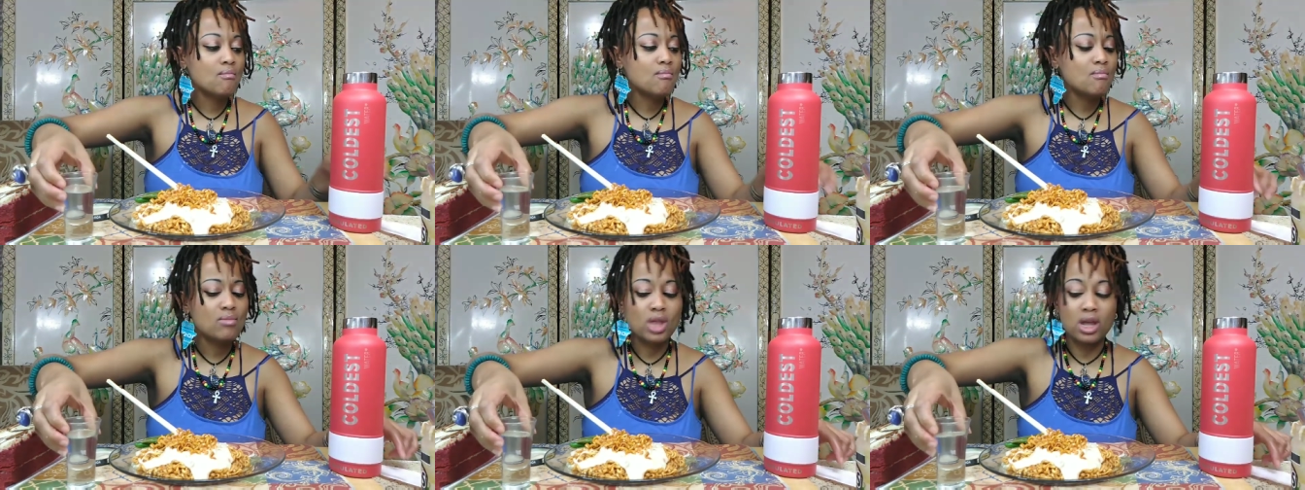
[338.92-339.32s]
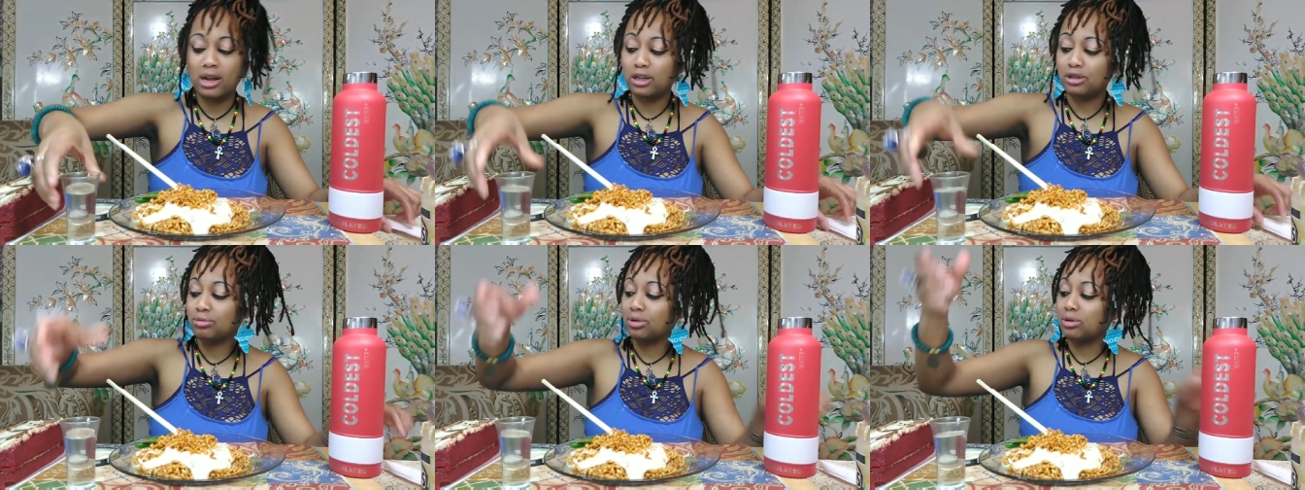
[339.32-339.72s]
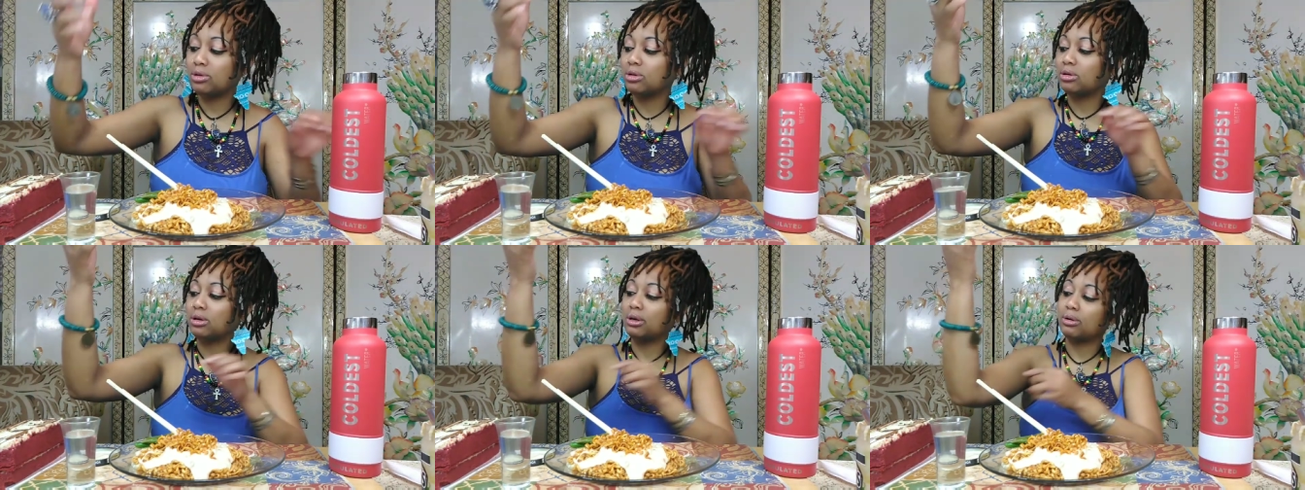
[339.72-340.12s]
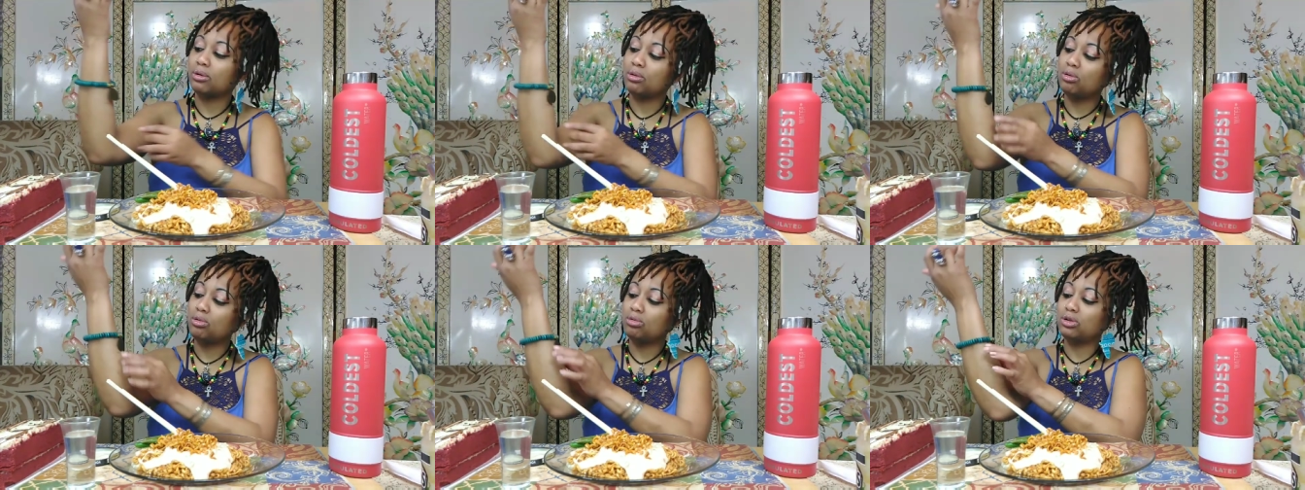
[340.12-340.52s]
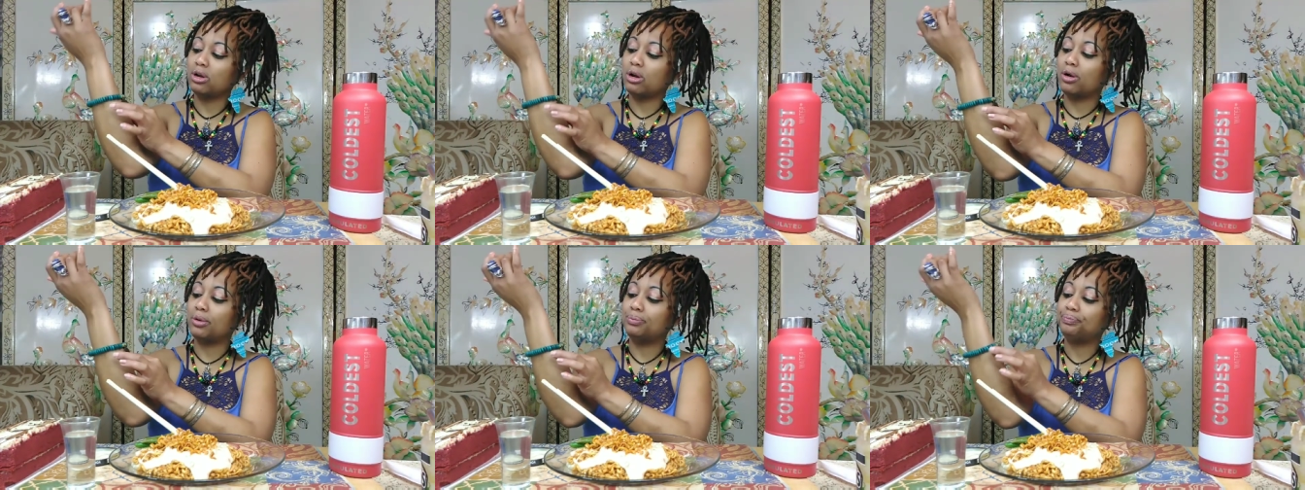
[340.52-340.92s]
Mmm, that's real good. Oh,
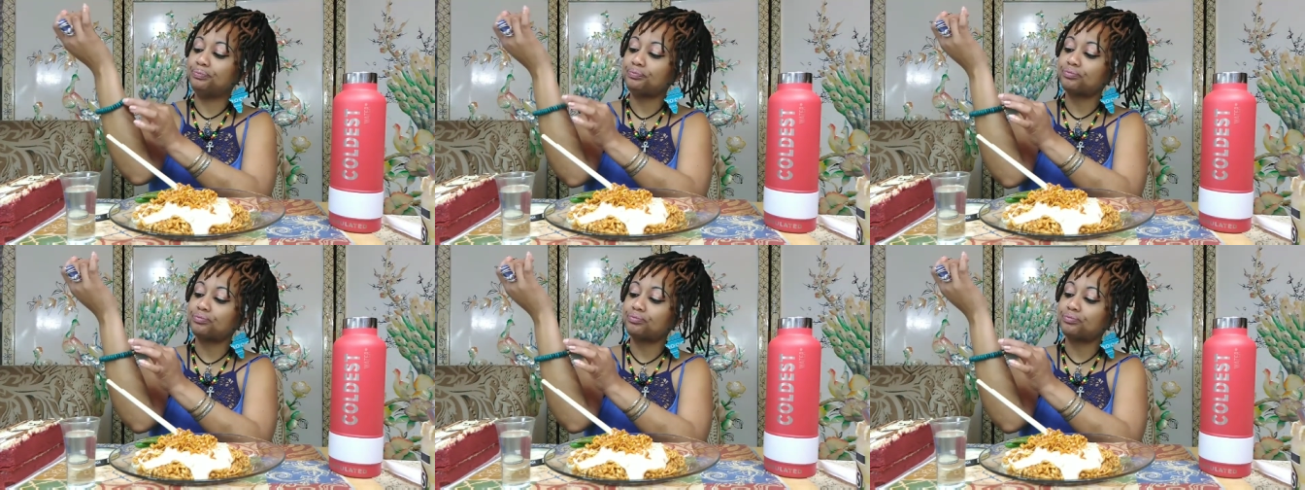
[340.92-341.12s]
y'all.